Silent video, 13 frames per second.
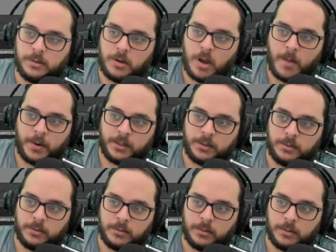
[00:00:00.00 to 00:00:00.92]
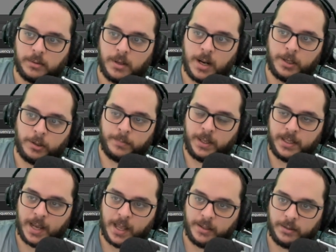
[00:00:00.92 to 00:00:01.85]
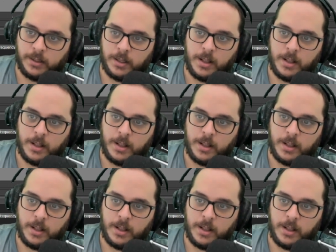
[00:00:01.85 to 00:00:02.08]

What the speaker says: covered, are not being added.